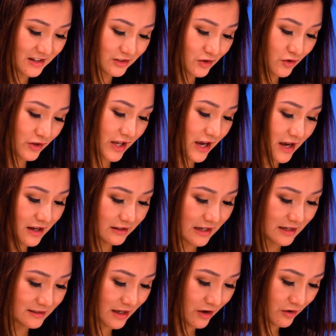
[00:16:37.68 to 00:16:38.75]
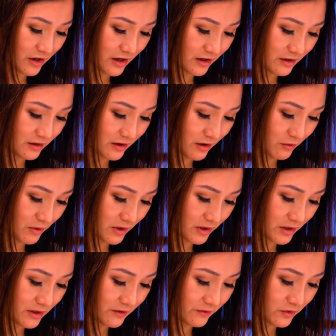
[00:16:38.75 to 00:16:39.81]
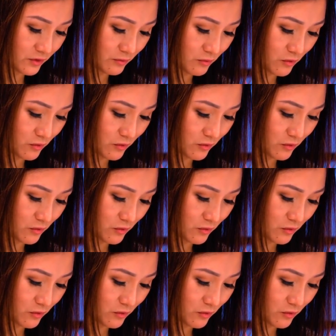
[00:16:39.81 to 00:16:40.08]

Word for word: So yeah, that's how I, I want to give you